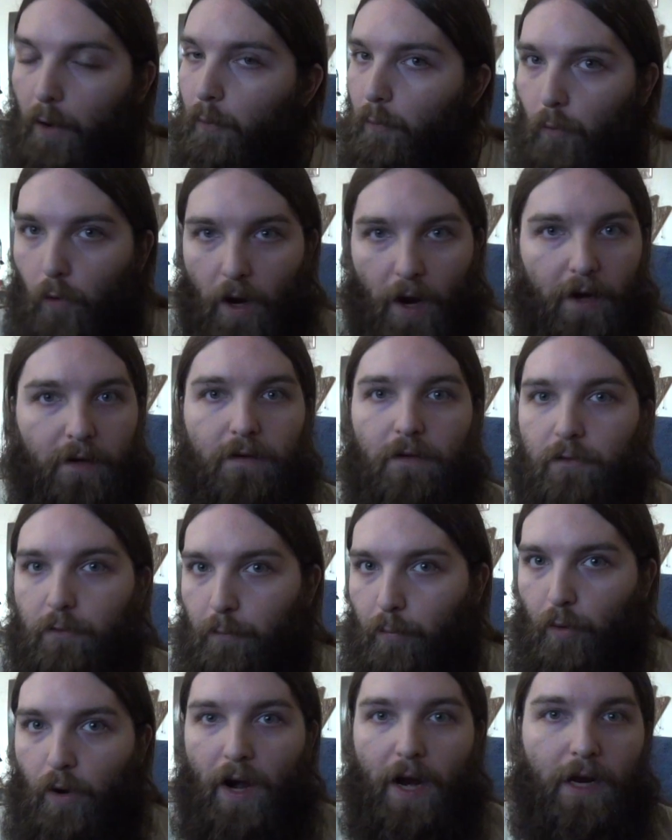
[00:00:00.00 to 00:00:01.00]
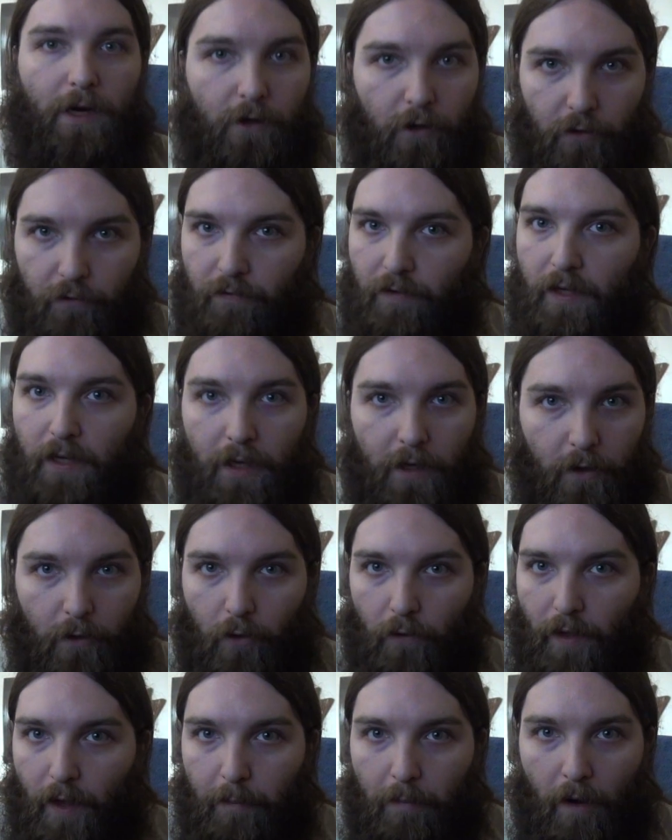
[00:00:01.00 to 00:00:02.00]
Wrecked his brand new
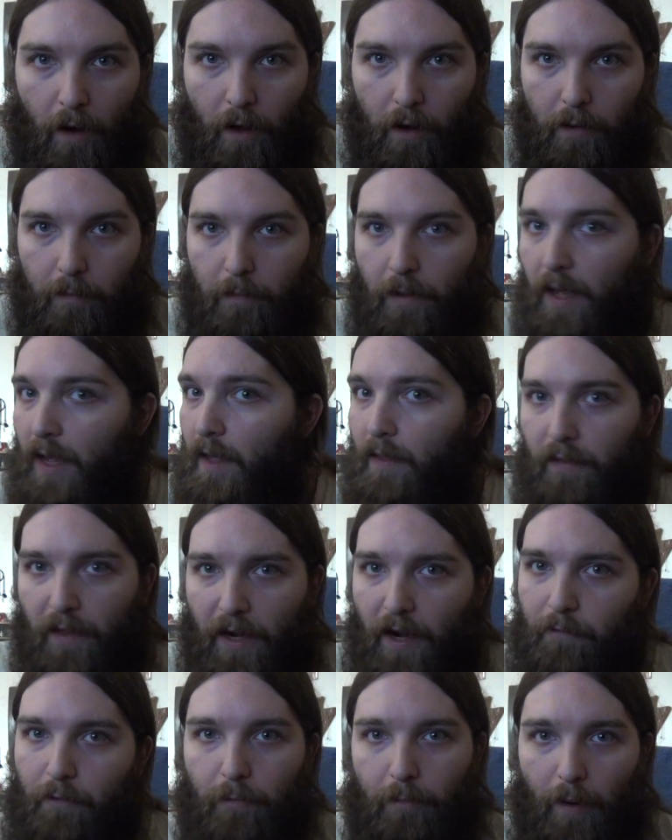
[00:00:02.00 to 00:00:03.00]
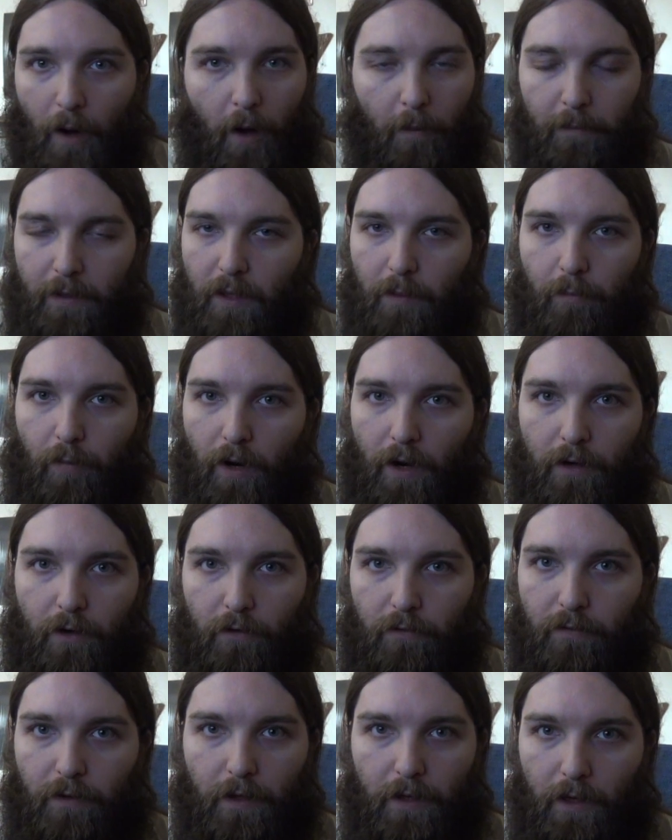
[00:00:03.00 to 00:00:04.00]
vehicle they bought him. They never bought me a brand
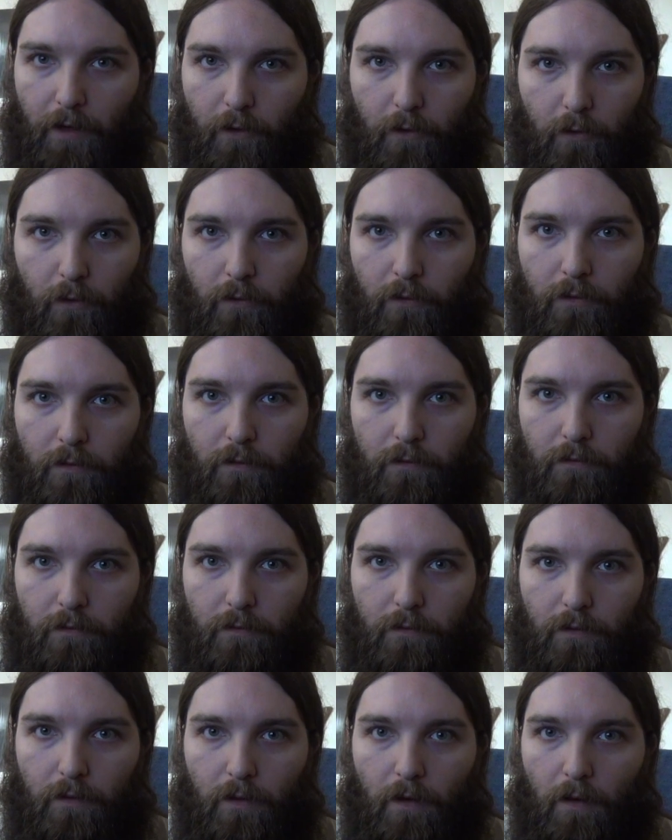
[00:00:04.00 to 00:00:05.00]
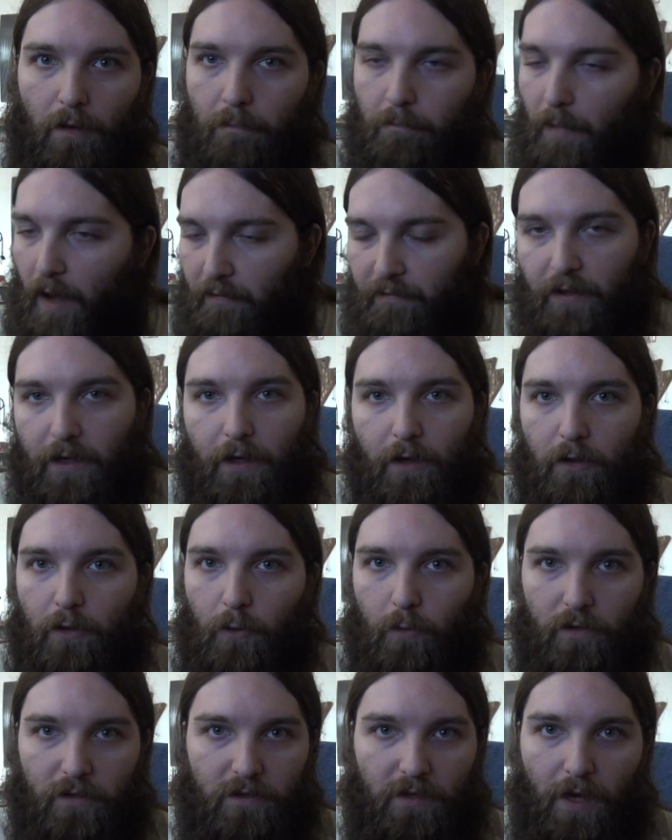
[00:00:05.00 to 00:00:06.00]
new vehicle. My vehicle
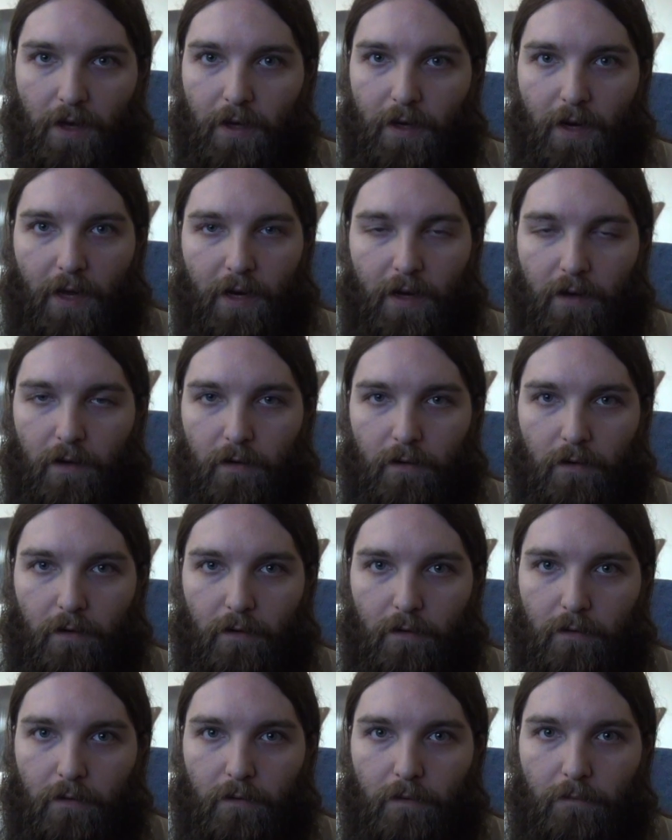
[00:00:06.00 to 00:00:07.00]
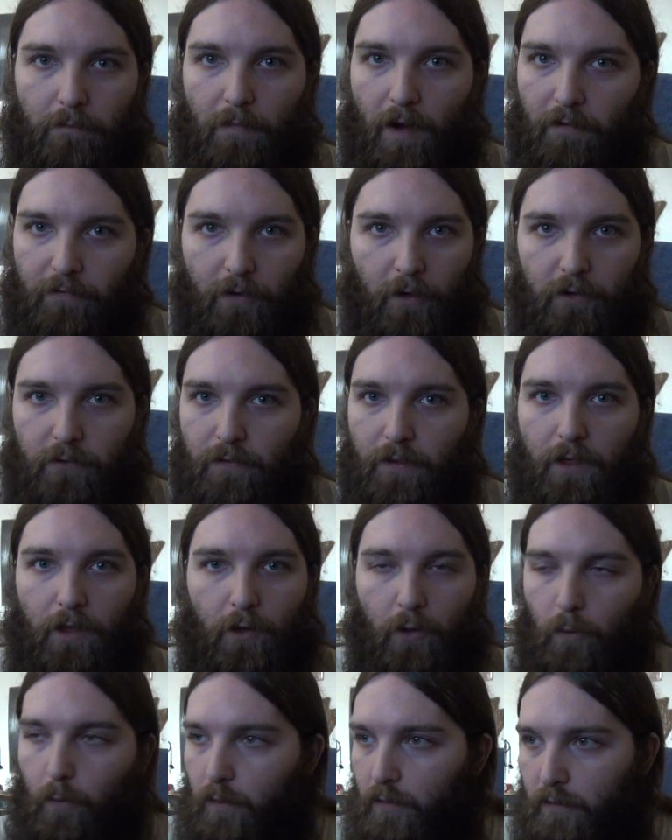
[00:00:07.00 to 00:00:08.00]
was second hand. My first
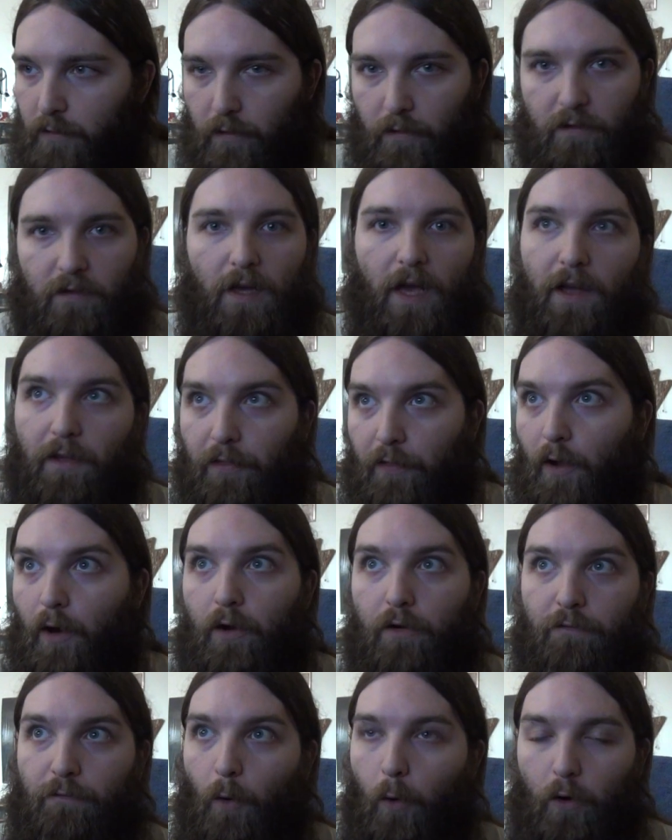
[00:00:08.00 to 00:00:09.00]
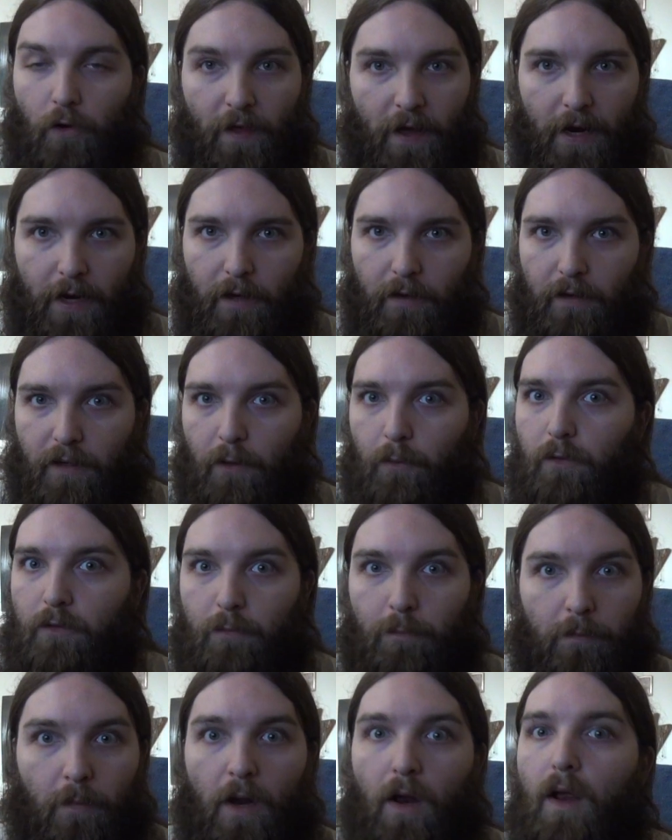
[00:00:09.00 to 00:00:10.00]
vehicle was second, third, fourth hand. It was
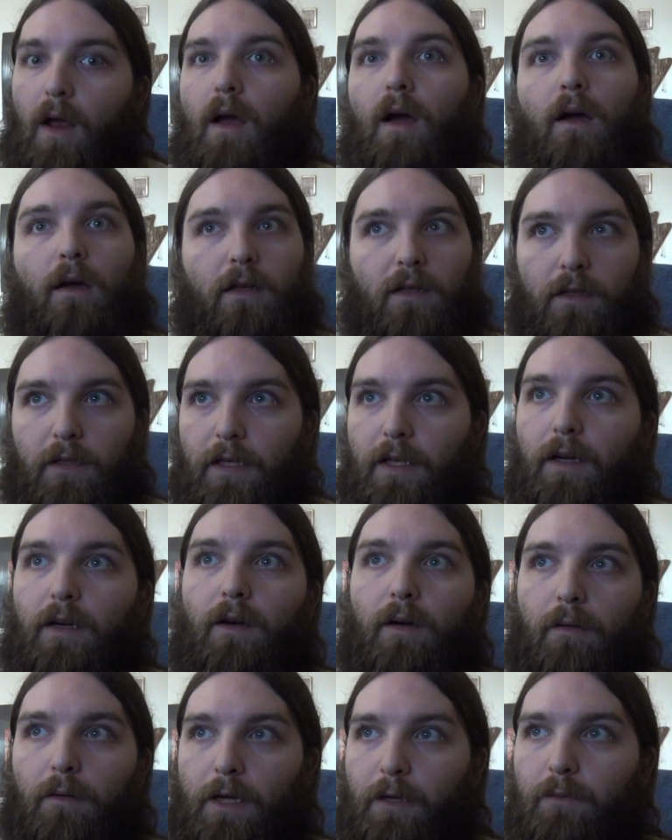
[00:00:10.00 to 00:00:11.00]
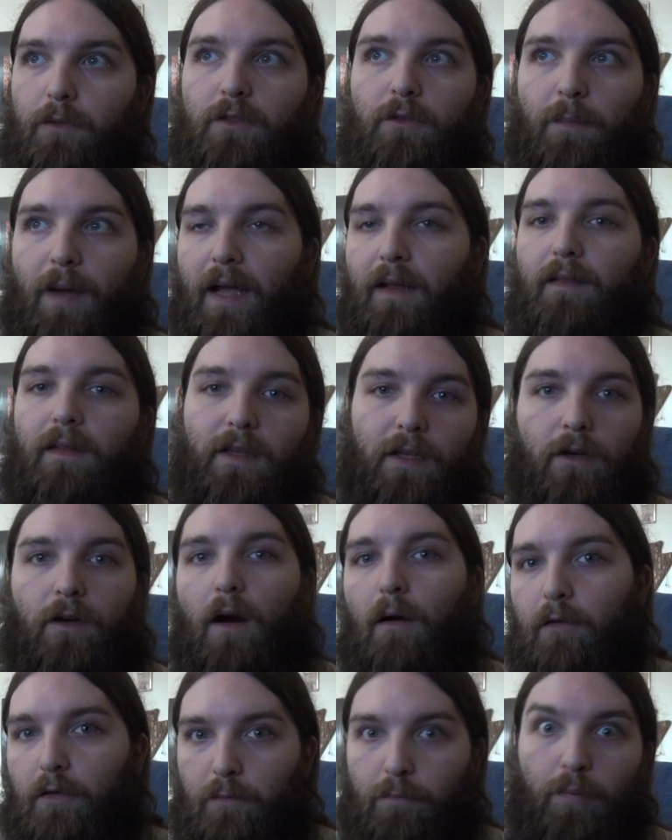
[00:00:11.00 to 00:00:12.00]
year. It was made the year
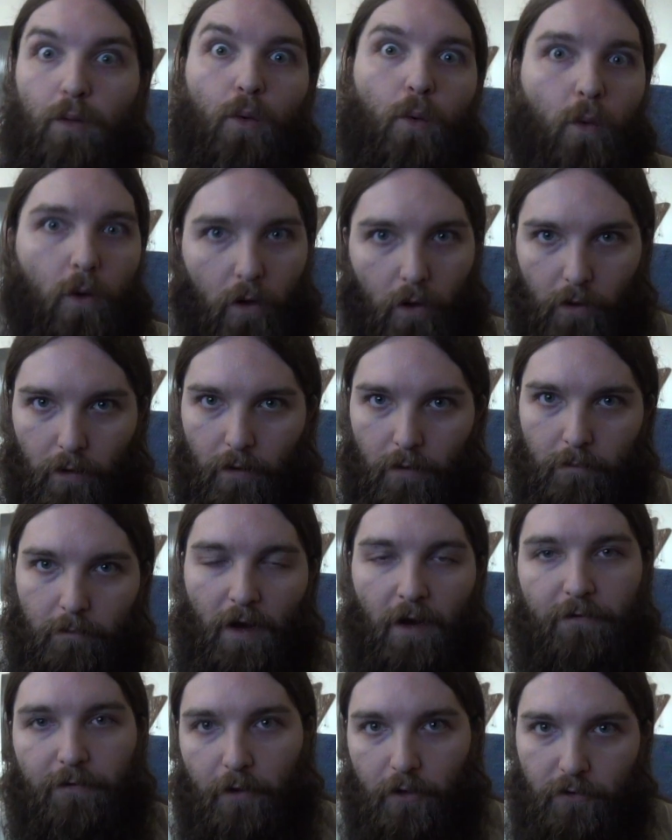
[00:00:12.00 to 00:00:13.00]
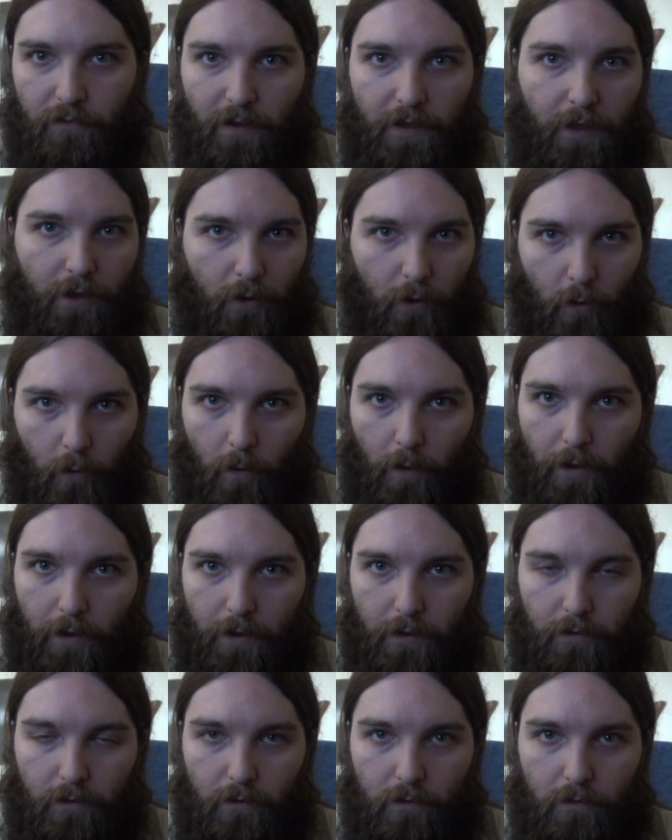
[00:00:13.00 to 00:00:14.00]
I was born. My first vehicle
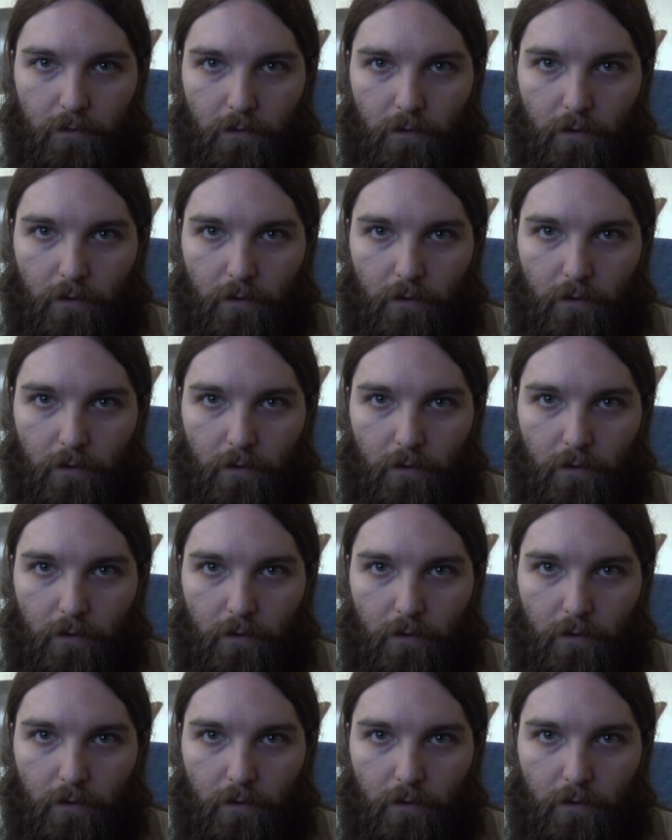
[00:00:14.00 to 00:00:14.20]
was.